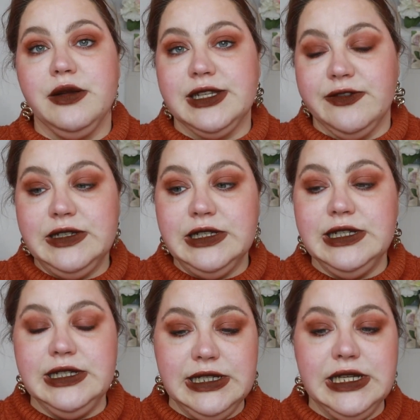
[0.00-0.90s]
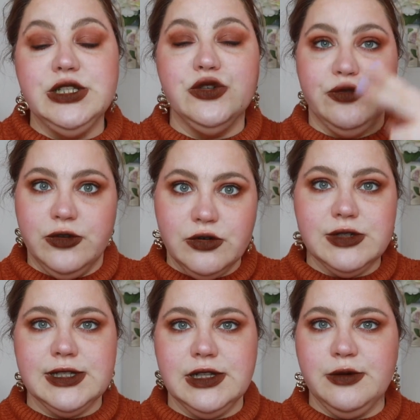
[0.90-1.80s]
definitely need to
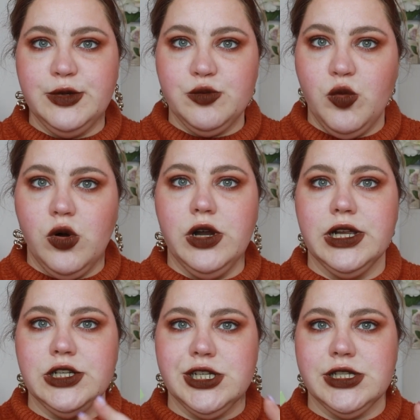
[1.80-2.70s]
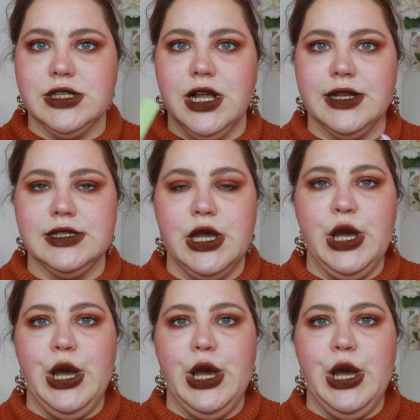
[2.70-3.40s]
focus a little bit more and just not